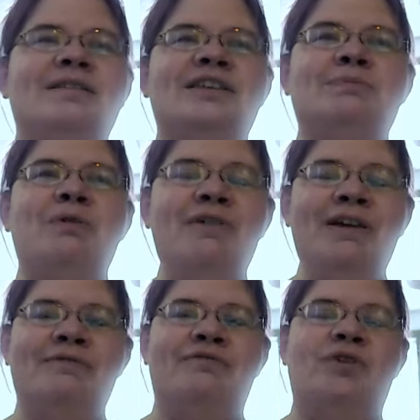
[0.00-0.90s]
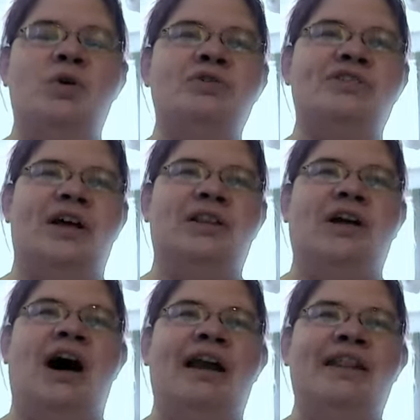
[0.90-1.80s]
this movie evokes a
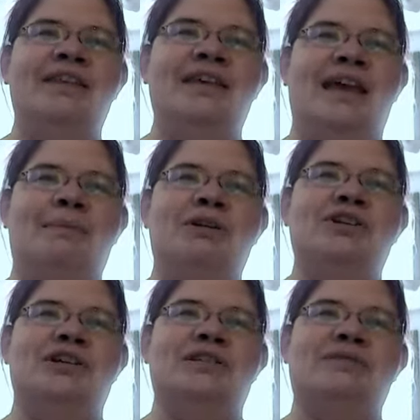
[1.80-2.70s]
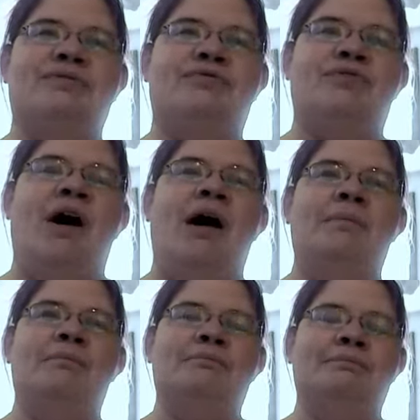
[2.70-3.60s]
lot of the images
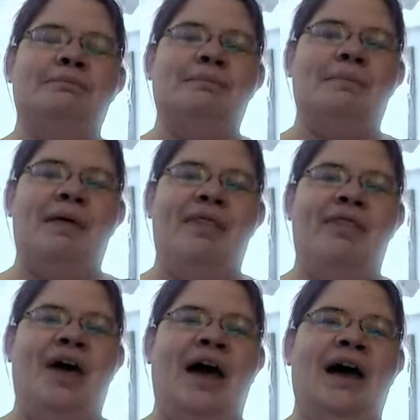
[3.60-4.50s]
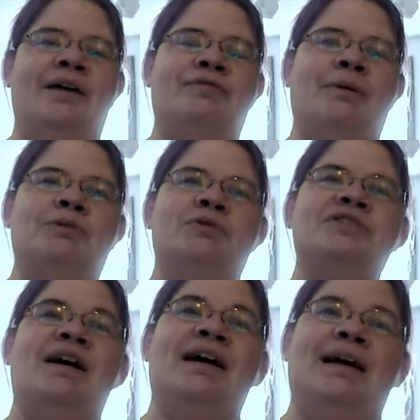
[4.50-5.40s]
from that from those
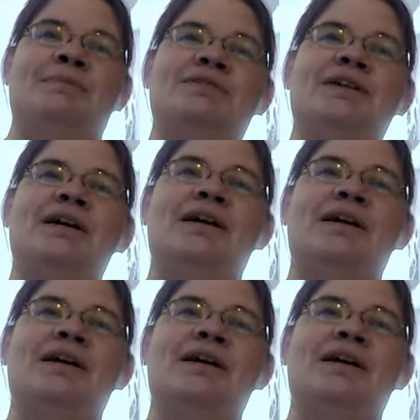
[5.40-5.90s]
times.